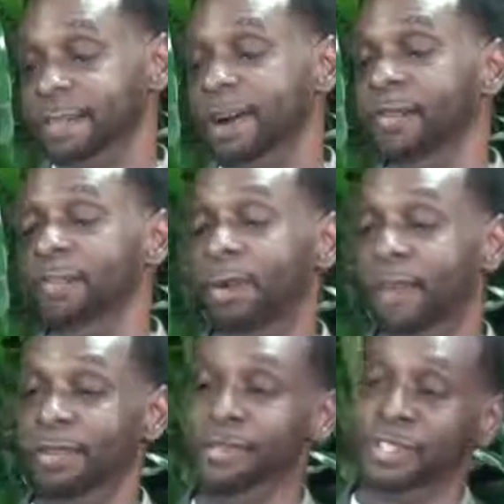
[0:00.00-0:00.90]
some of her
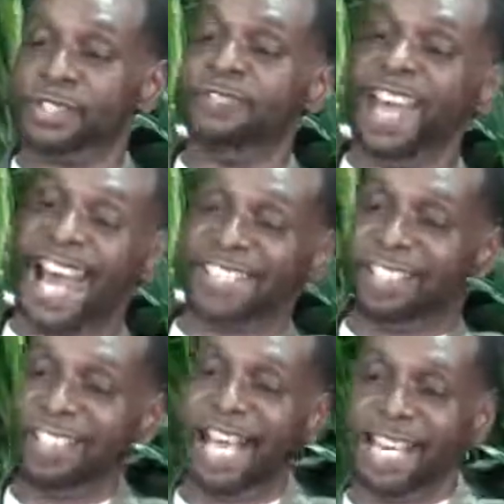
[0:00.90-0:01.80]
brothers and stuff
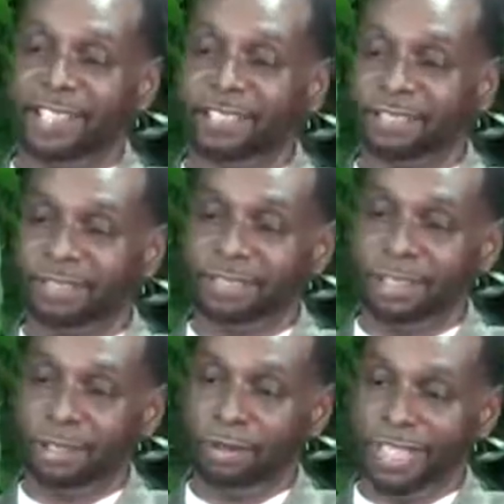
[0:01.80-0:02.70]
acting like
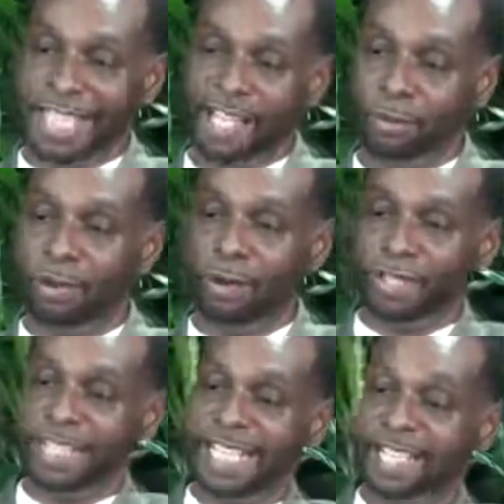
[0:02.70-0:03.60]
the
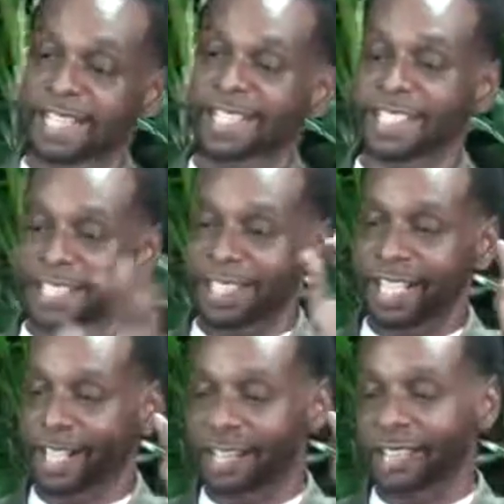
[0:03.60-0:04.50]
N-word, the
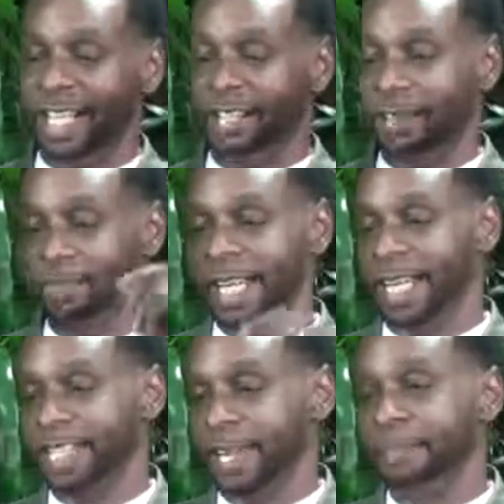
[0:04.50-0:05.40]
niggerdom,
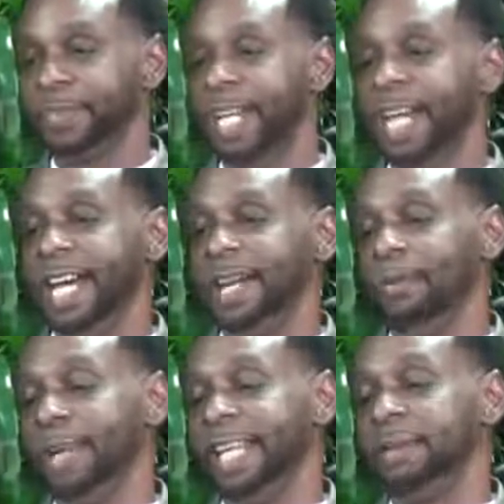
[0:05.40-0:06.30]
like I said, and
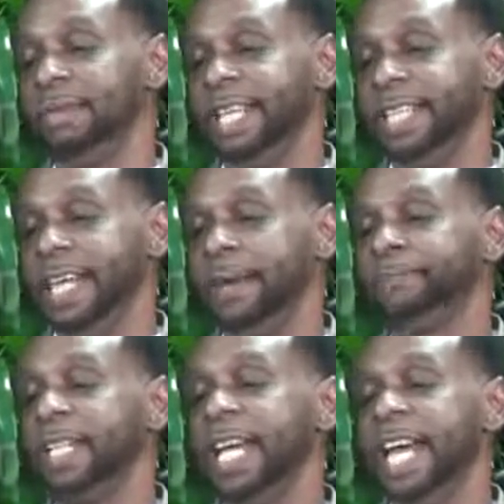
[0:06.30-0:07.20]
they want to emulate
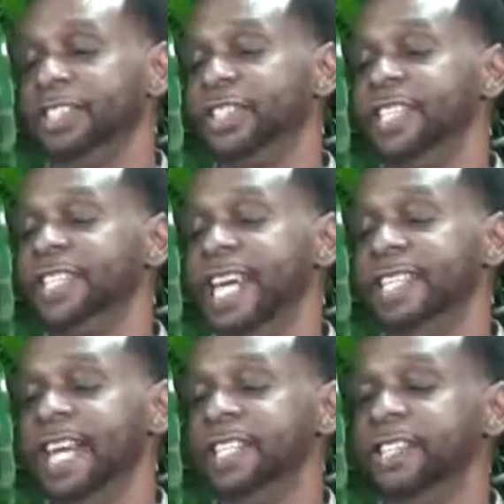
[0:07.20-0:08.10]
that. And she
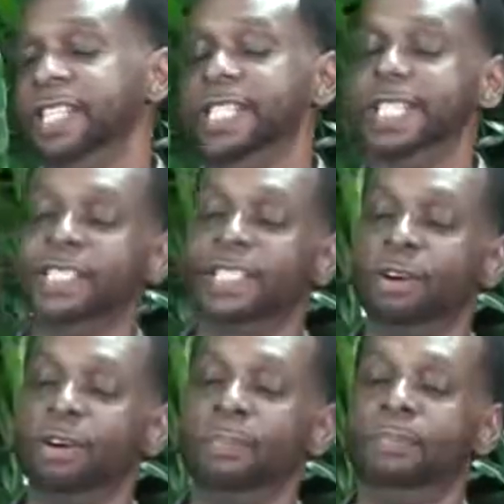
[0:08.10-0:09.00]
said that she
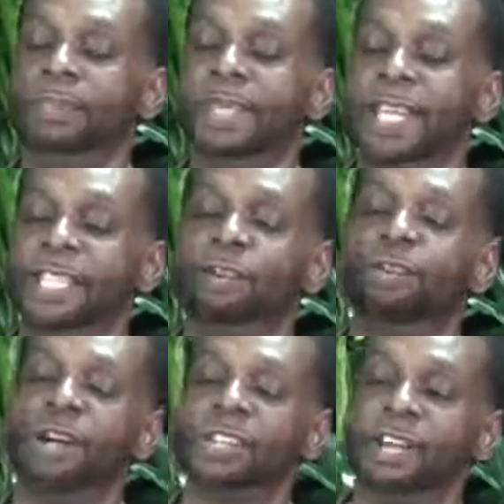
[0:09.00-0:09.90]
saw that it's
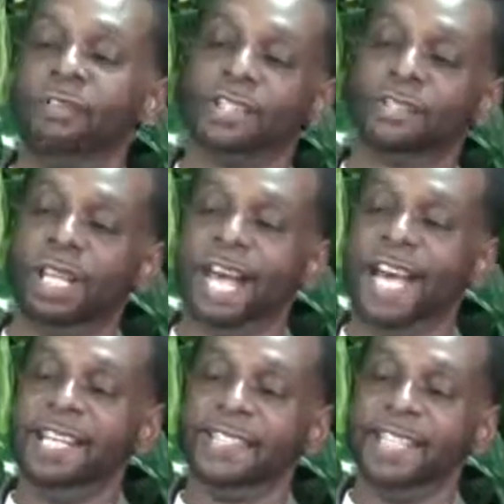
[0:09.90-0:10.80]
crossing racial
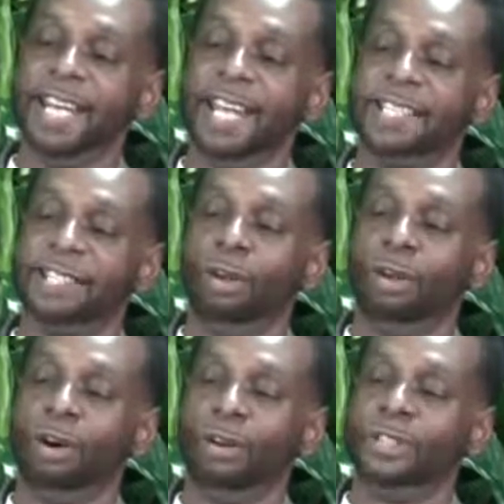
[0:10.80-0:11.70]
lines and that it's
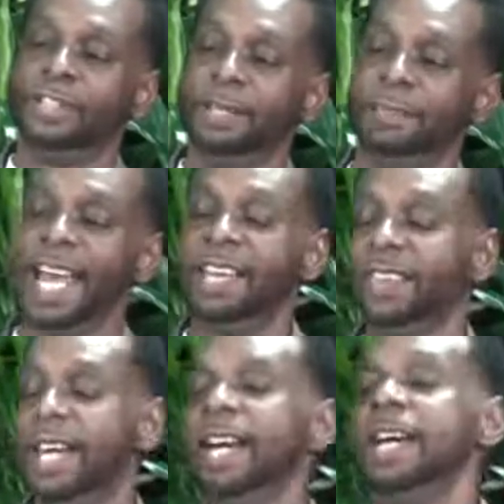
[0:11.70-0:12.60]
no longer just a
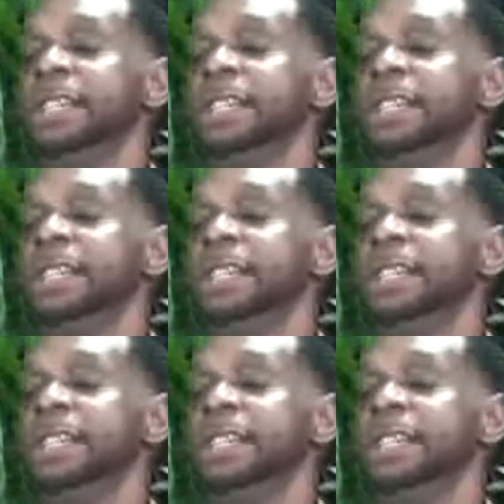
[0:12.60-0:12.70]
black thing.